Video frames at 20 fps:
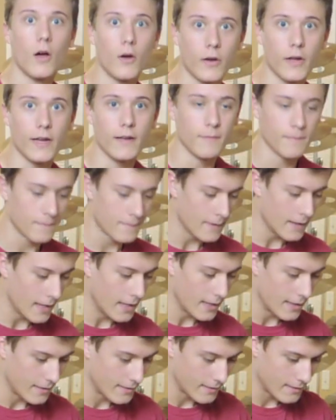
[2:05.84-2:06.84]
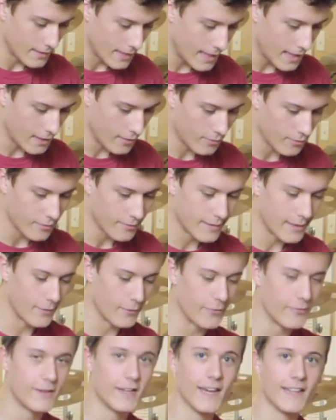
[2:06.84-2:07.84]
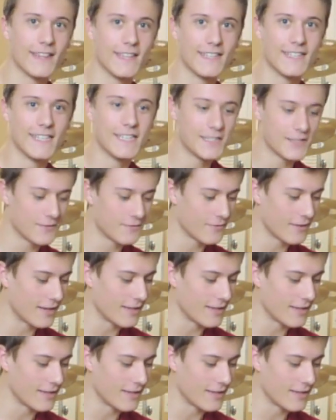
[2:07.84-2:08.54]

Okay, now that we've got the tension